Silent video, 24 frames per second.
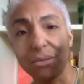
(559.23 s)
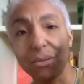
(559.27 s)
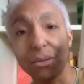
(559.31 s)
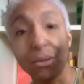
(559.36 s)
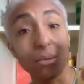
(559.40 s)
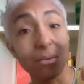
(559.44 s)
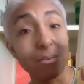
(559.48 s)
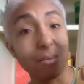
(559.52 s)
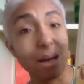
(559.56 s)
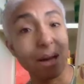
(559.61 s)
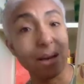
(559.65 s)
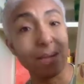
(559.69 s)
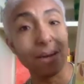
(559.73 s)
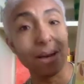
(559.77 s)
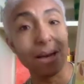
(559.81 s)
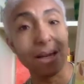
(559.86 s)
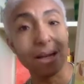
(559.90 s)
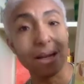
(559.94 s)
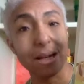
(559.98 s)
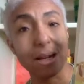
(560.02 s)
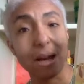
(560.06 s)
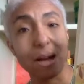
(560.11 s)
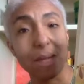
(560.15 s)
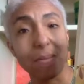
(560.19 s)
load my
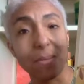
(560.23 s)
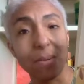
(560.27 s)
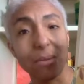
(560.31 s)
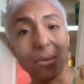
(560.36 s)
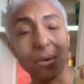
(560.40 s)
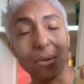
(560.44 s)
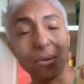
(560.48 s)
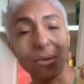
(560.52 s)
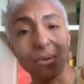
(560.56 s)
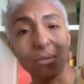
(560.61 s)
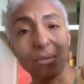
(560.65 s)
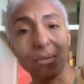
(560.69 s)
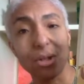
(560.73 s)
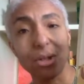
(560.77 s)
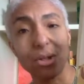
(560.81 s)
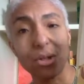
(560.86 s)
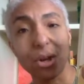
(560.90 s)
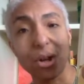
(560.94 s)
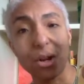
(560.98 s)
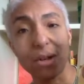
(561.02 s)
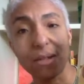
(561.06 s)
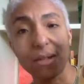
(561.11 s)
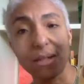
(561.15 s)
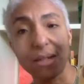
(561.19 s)
wagon up with our gooey
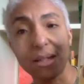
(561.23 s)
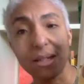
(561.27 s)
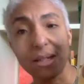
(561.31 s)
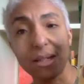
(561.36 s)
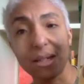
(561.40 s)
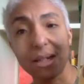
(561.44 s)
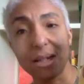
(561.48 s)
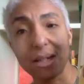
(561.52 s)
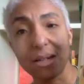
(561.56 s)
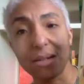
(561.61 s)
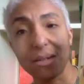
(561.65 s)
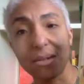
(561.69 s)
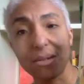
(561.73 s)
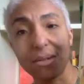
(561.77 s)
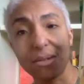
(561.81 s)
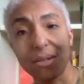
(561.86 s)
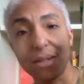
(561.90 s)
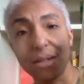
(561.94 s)
jars and containers.